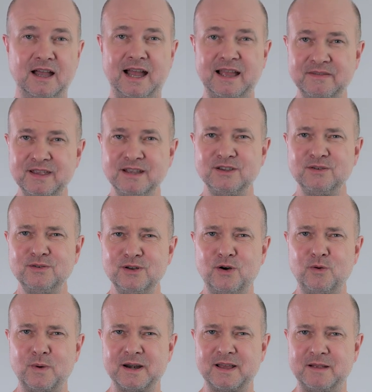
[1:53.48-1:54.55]
I think you
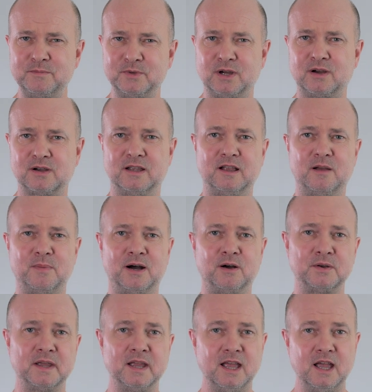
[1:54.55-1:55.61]
know what I'm talking
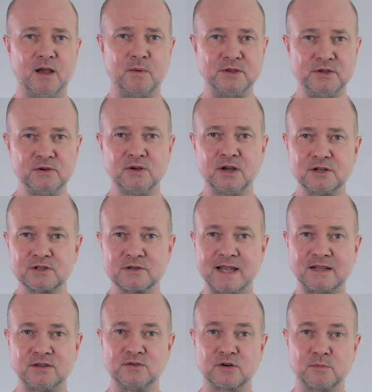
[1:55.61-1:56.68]
about. When you
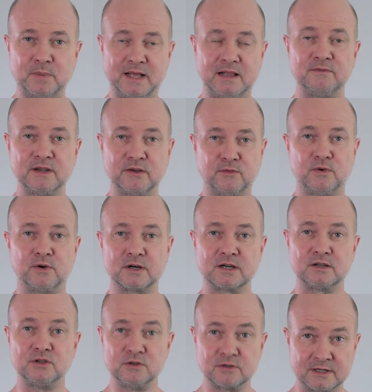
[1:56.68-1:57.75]
contract your pelvic
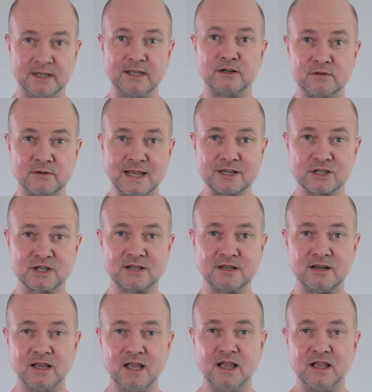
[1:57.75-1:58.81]
floor during an
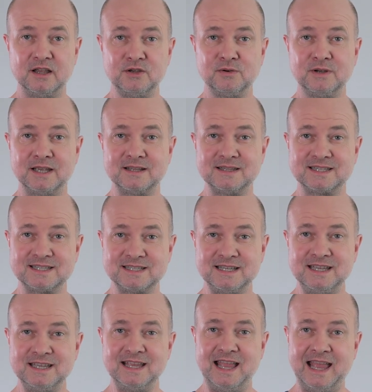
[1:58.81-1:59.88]
erection, you can
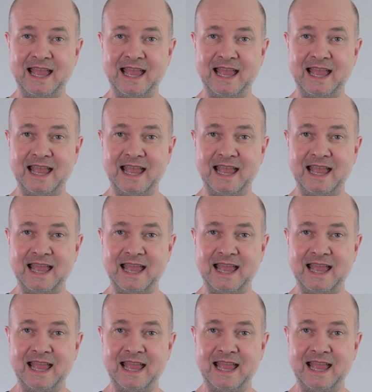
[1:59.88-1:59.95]
see